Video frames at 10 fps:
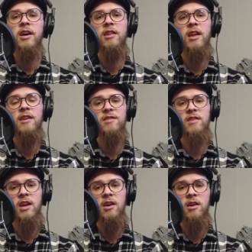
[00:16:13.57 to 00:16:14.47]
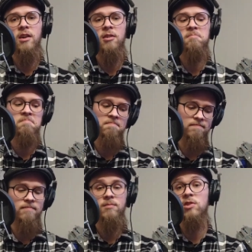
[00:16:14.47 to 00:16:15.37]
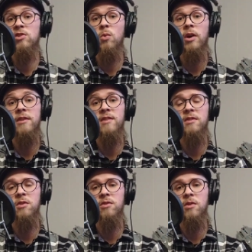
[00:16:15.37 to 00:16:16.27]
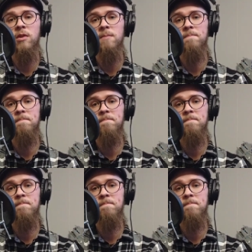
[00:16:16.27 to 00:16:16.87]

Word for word: unless they are 26 years old.